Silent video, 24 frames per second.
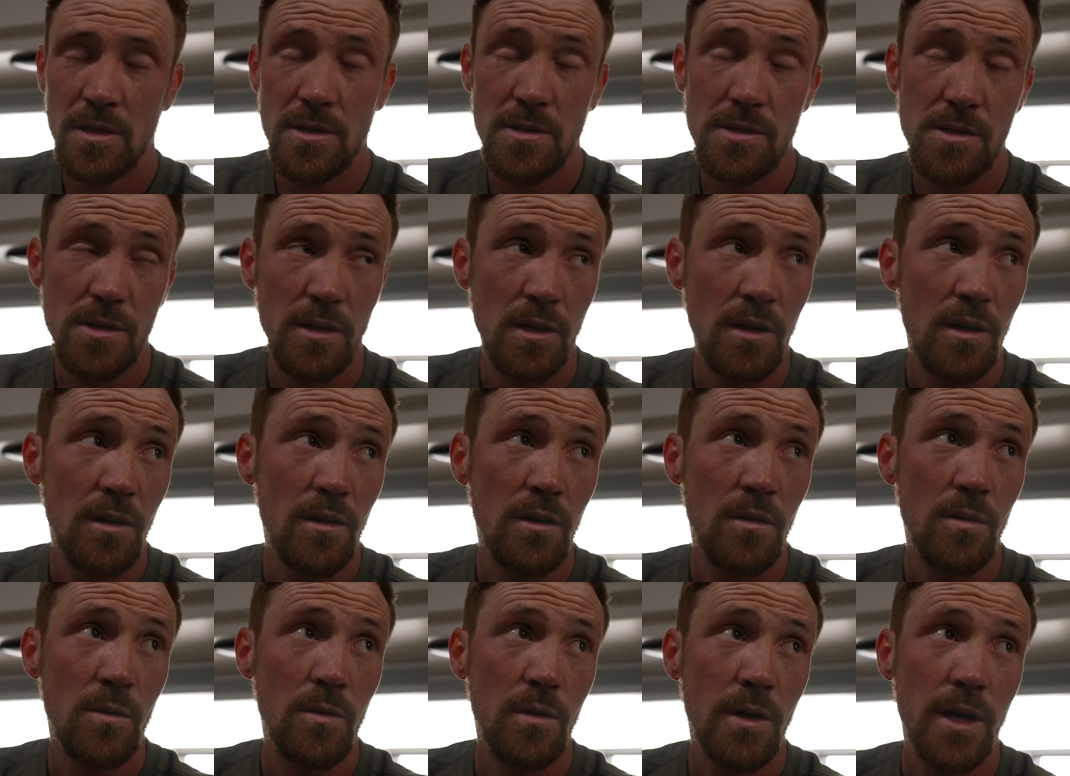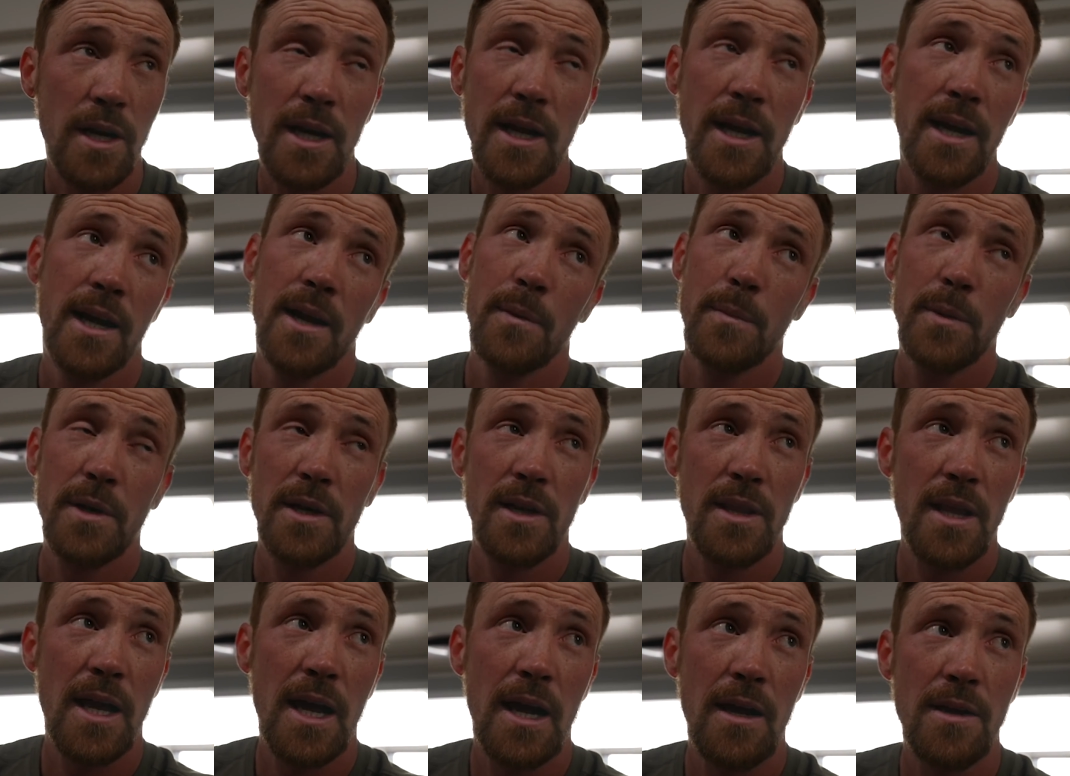So we're gonna head up
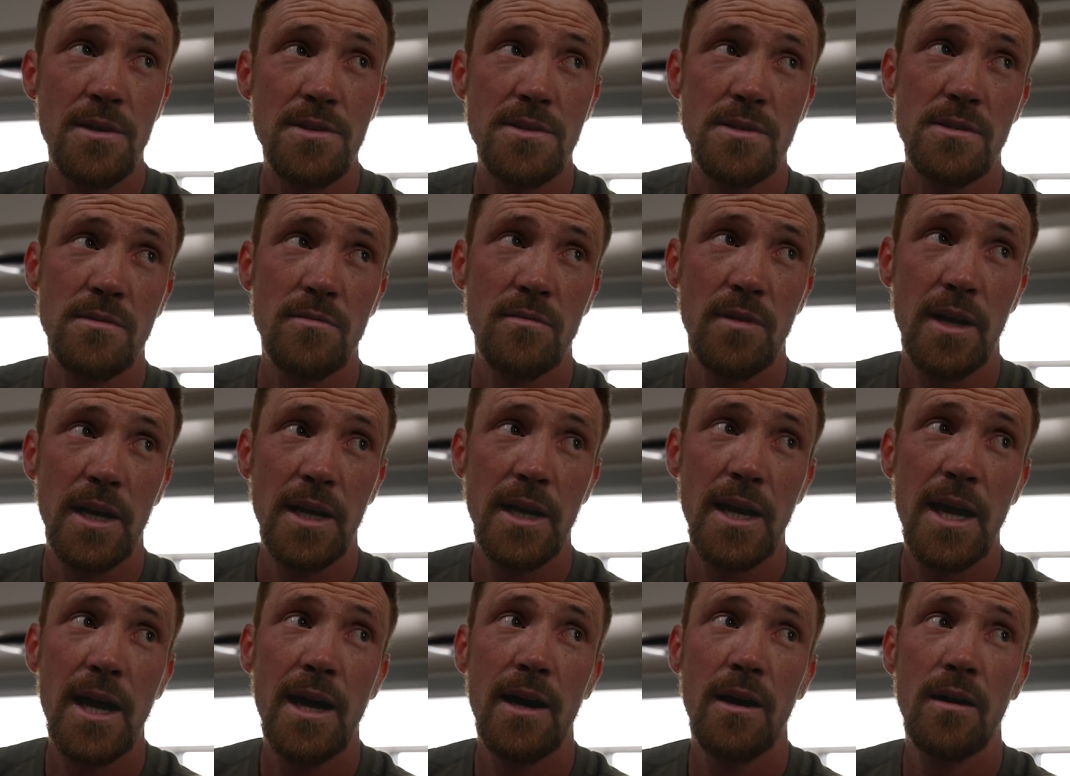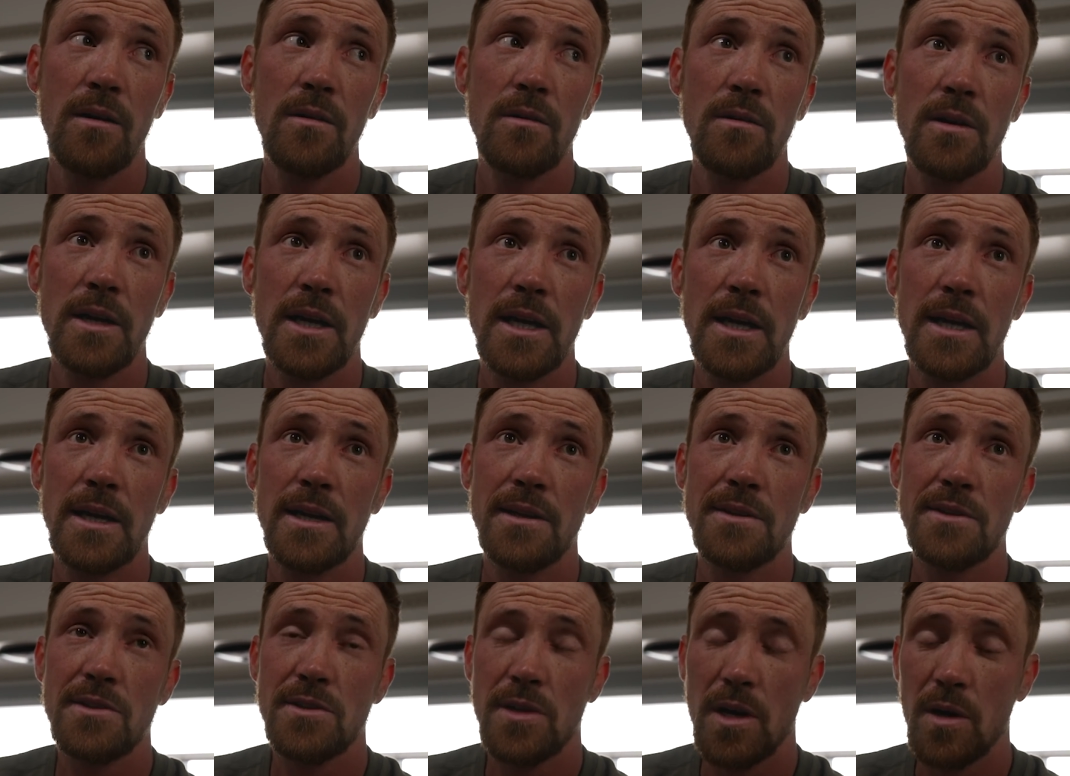into the house right now
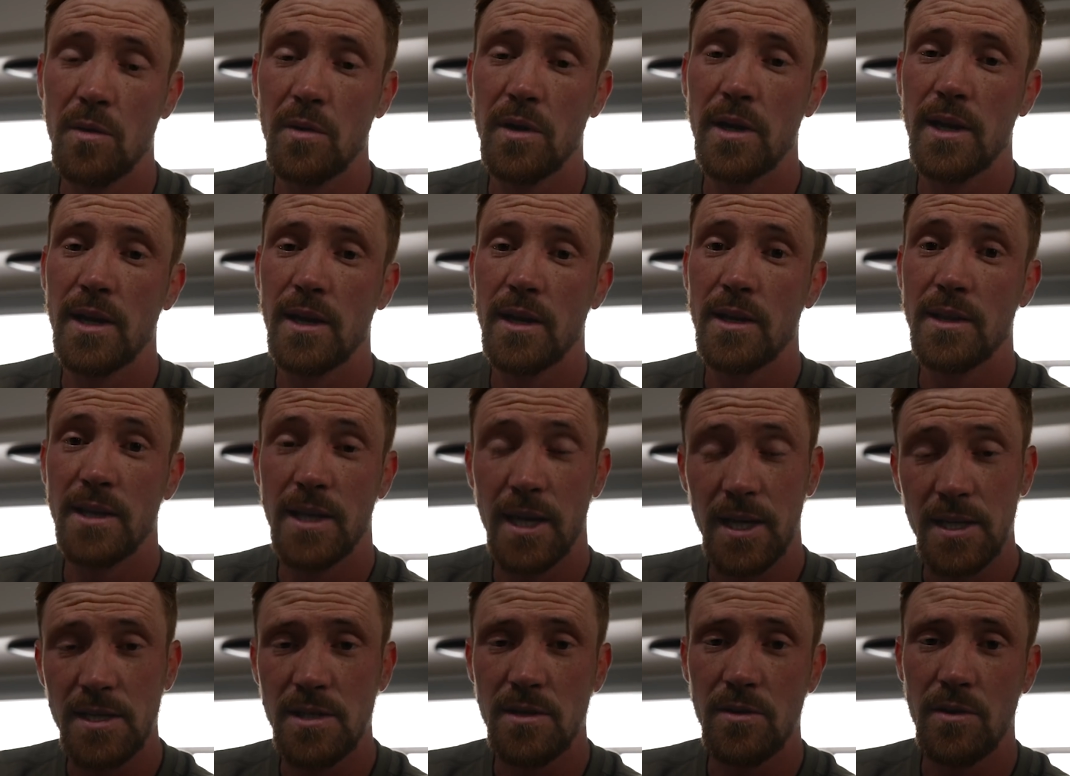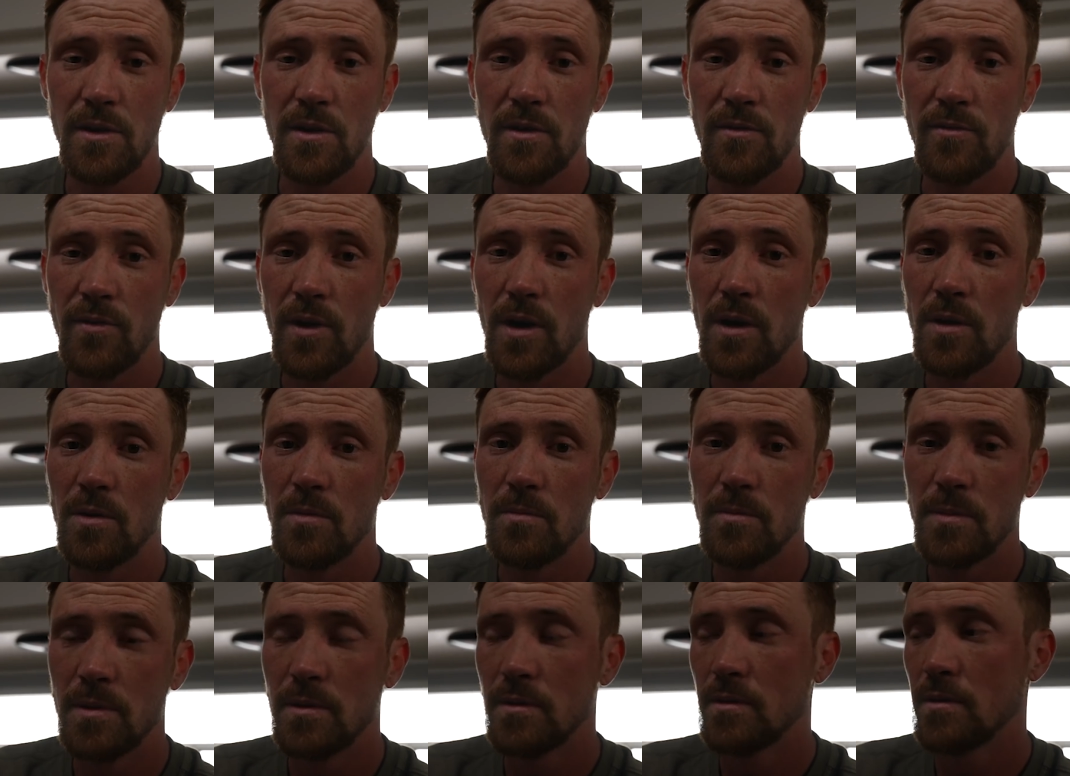and start working on the exterior
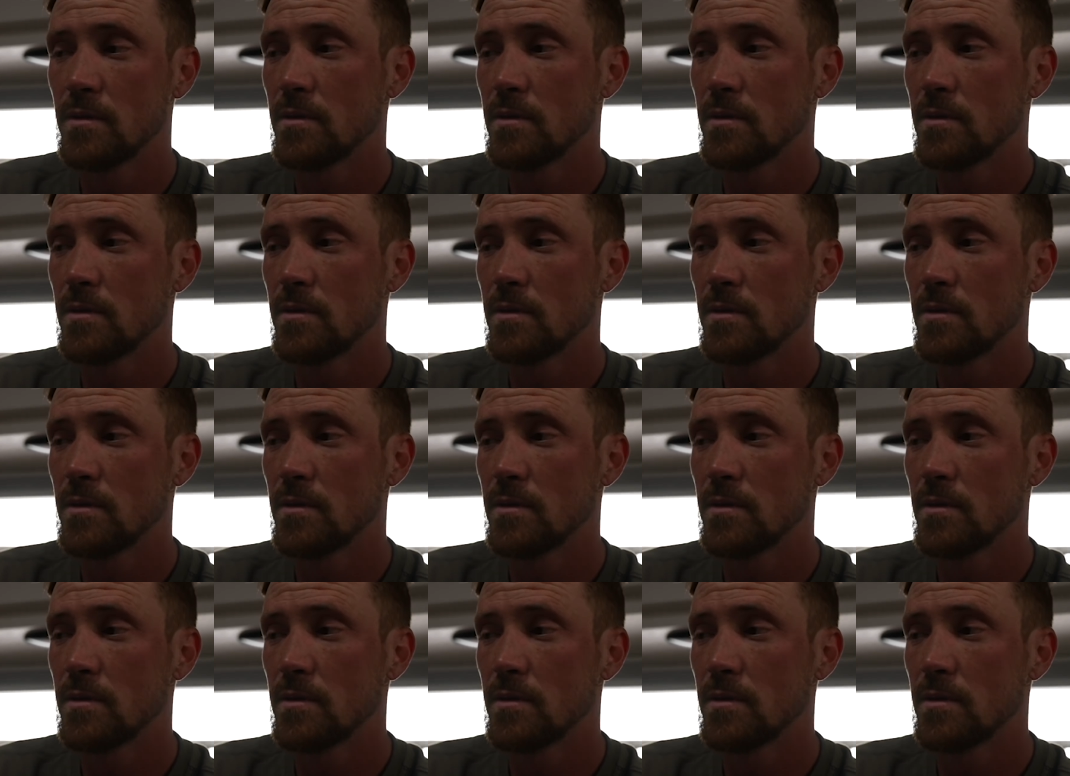foam.